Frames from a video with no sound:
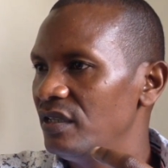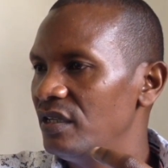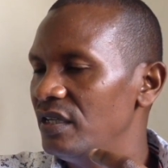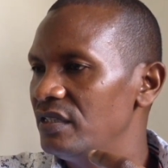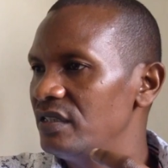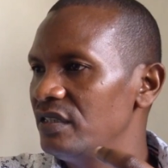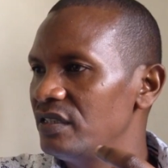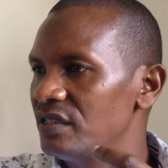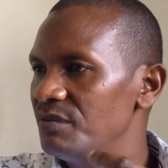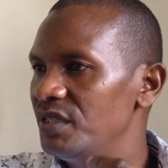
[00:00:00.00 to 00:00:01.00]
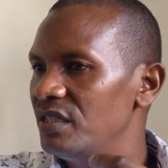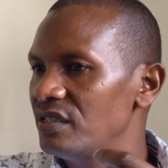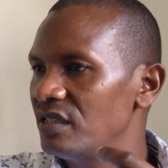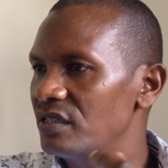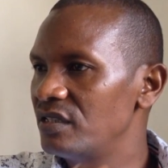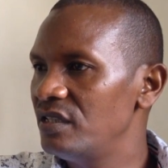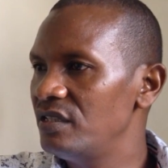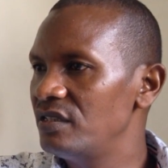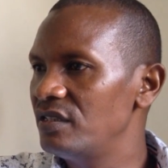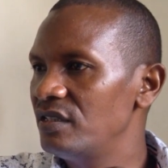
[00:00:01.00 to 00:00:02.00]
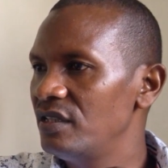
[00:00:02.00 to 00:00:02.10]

And it has been a success